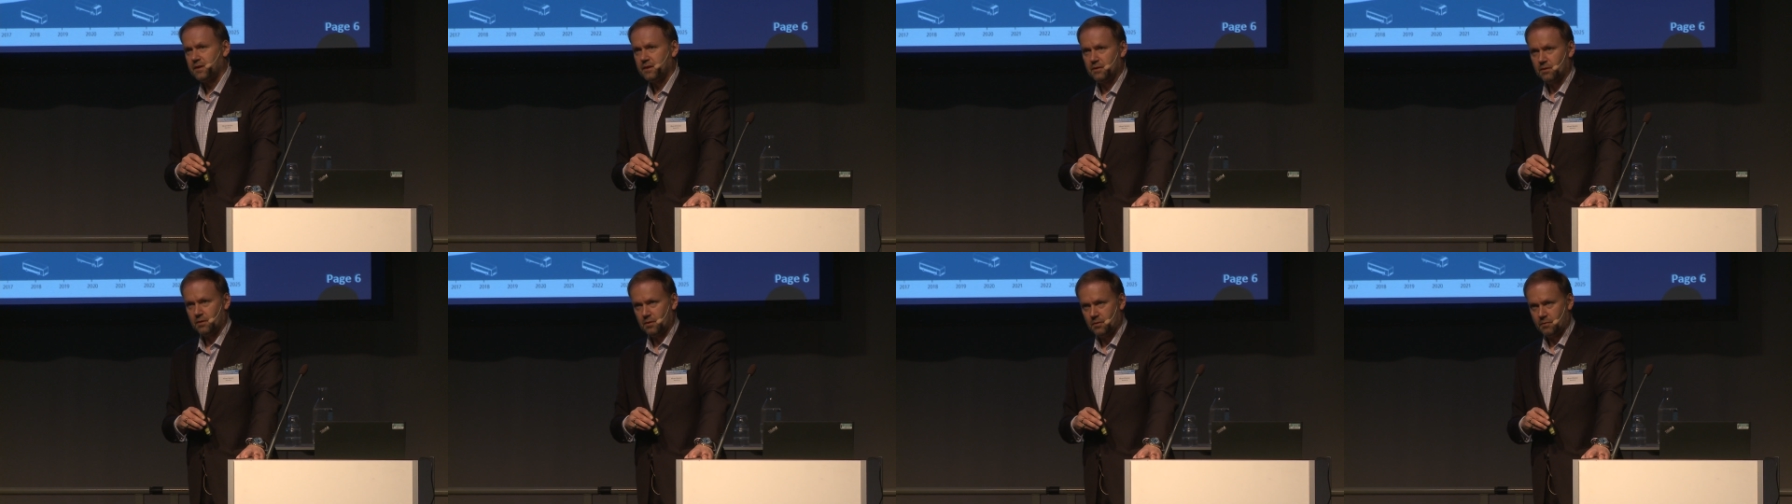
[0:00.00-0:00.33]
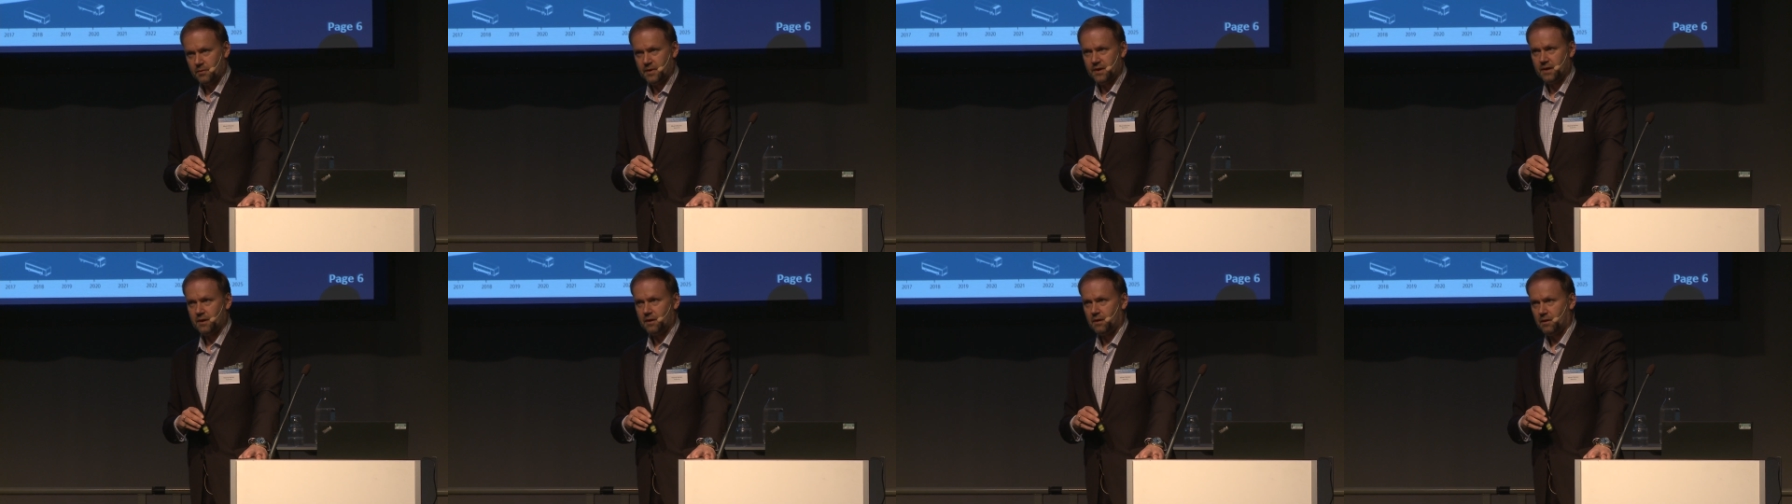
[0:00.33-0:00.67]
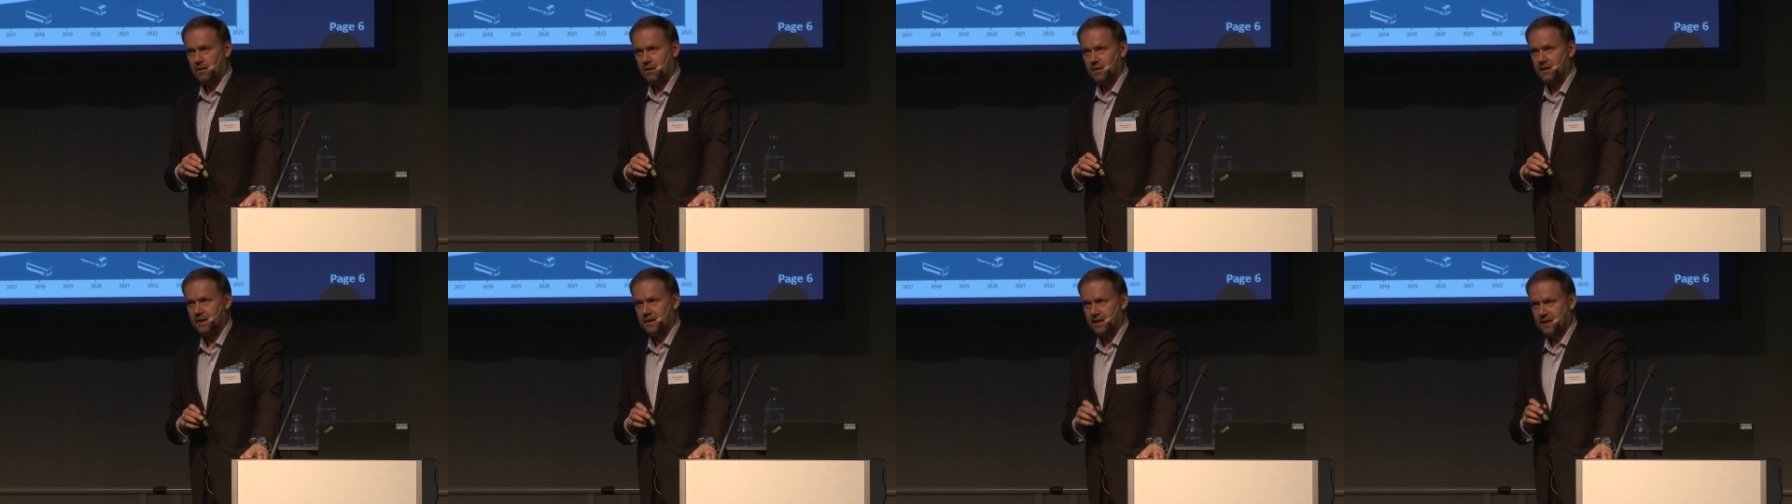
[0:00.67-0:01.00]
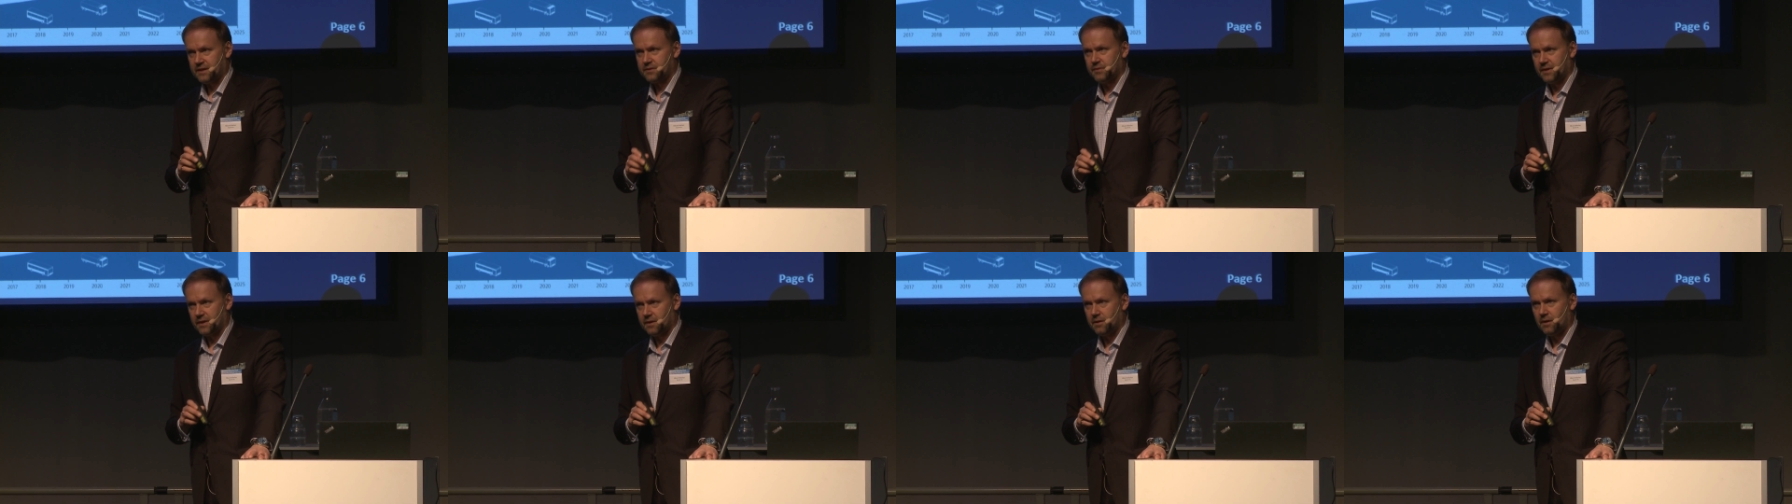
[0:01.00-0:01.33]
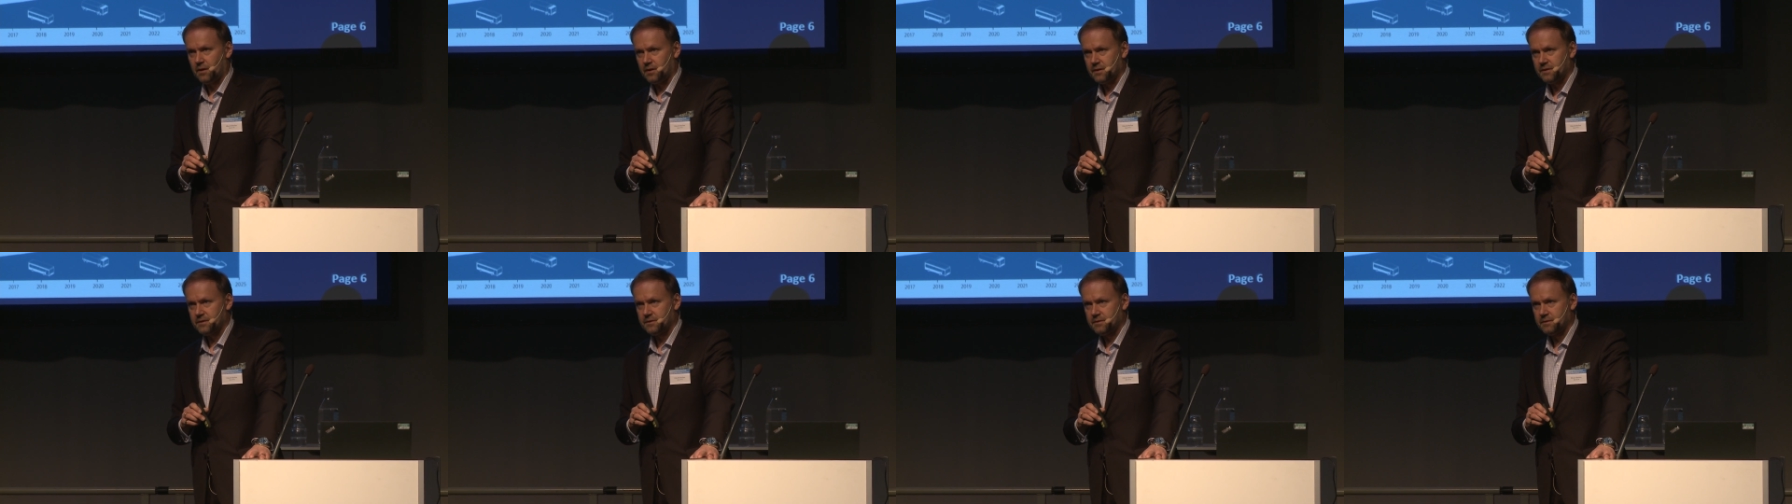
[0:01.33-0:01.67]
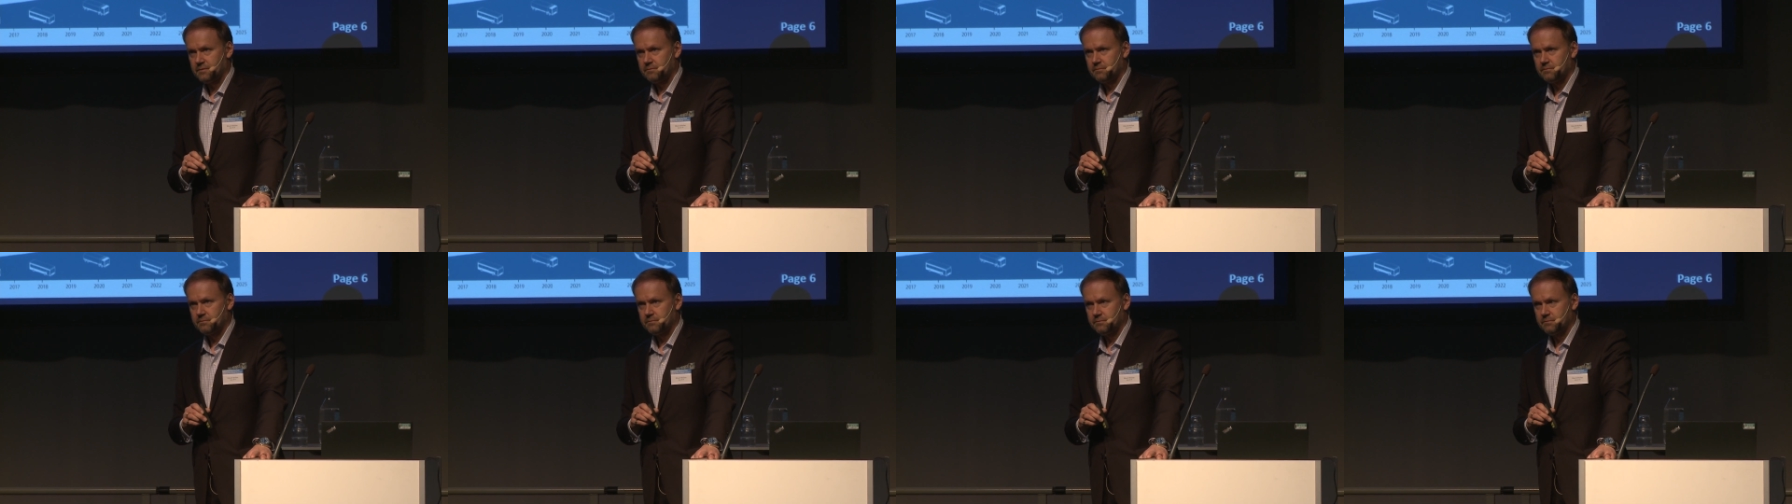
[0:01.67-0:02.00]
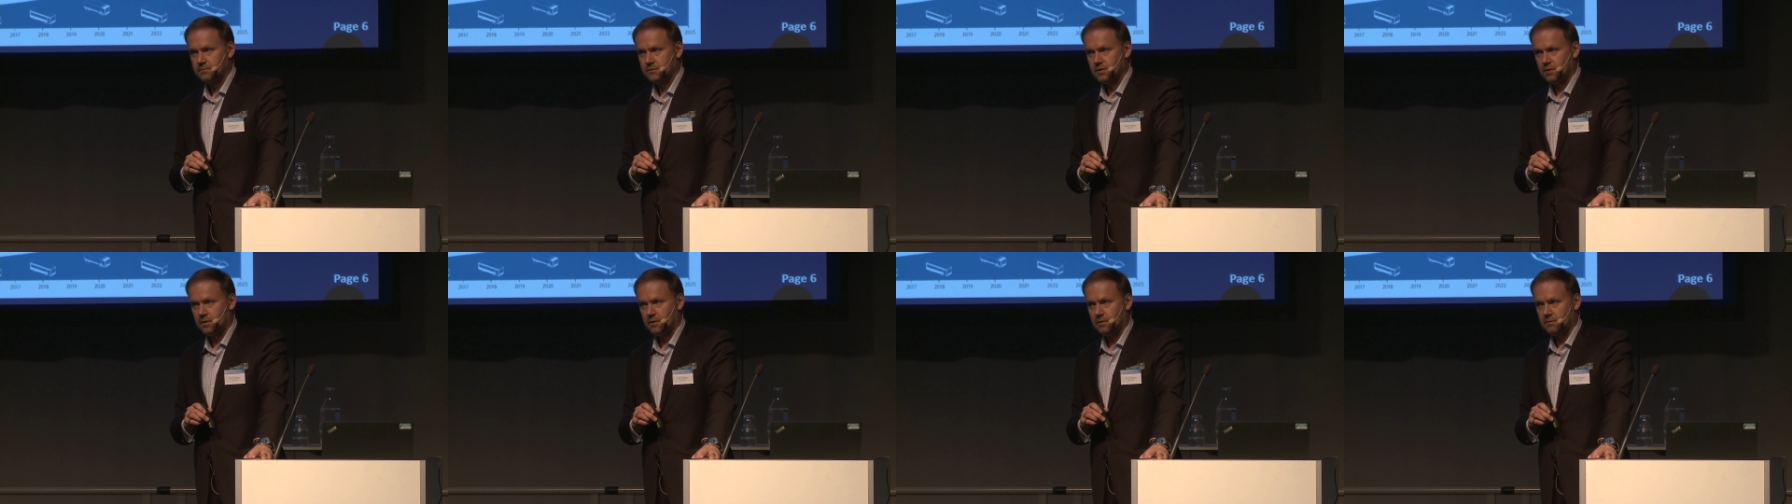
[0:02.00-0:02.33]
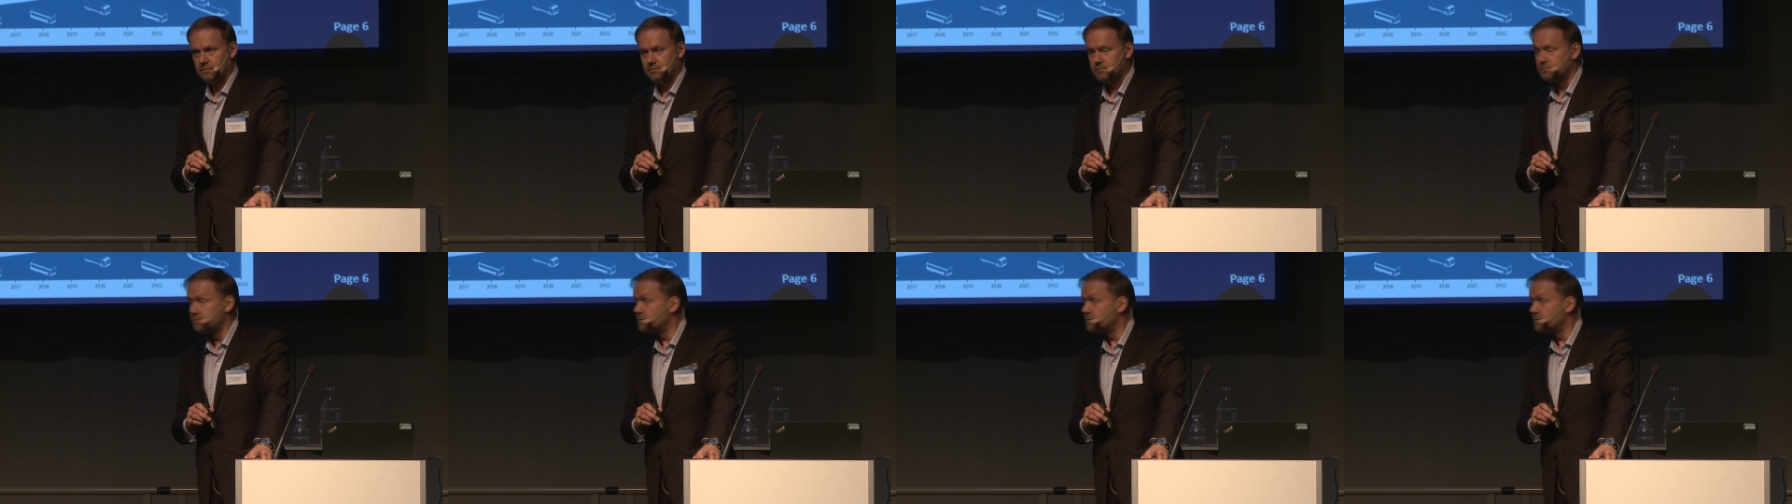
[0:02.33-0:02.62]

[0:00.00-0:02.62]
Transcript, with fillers: in Norway are electric cars. So